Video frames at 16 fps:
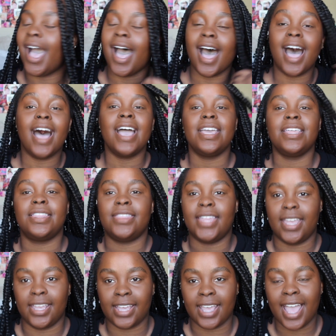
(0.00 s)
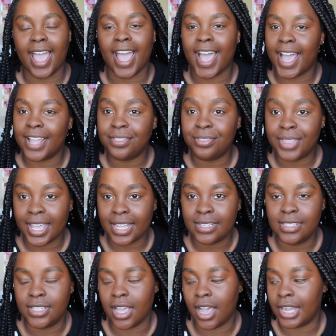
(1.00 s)
I think had they
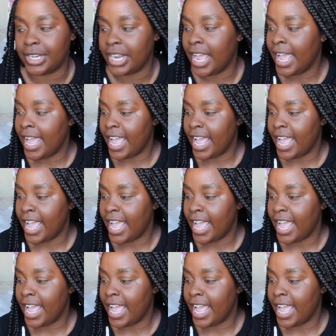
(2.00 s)
done